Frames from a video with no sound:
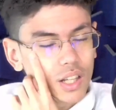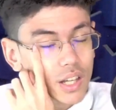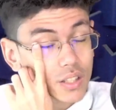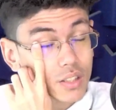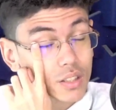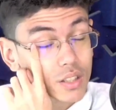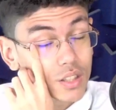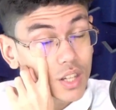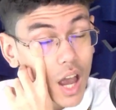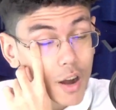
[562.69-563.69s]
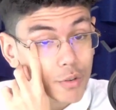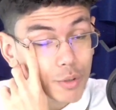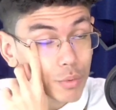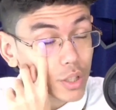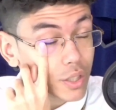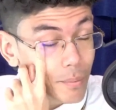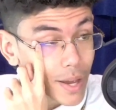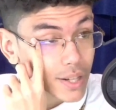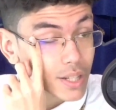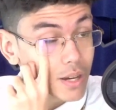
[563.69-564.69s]
Is does Kyrie really
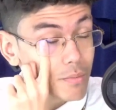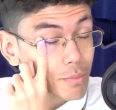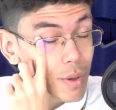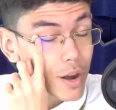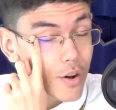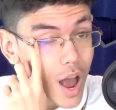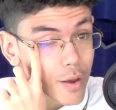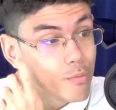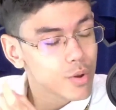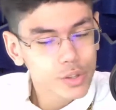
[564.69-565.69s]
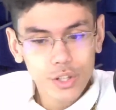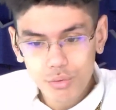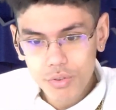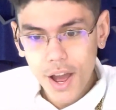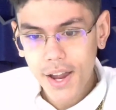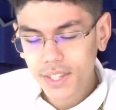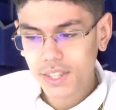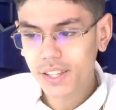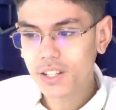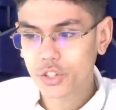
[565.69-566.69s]
make teams better? I really do not
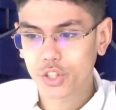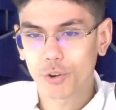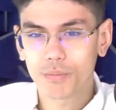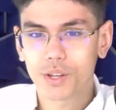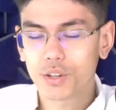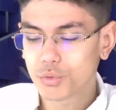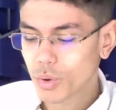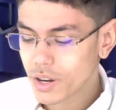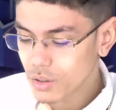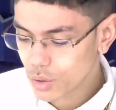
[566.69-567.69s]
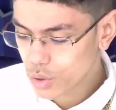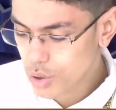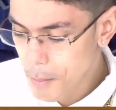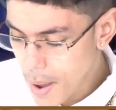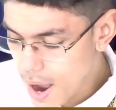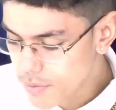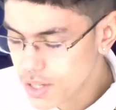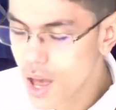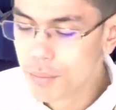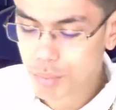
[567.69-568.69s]
think so because when the Mavs
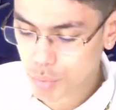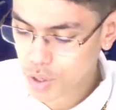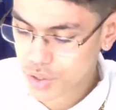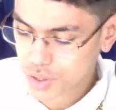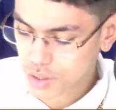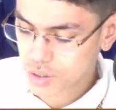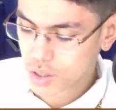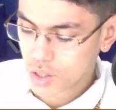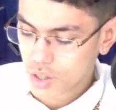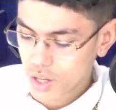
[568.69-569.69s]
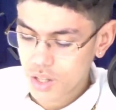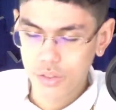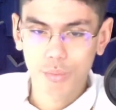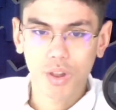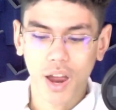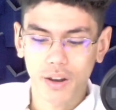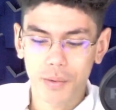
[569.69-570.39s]
had Brunson in the lineup,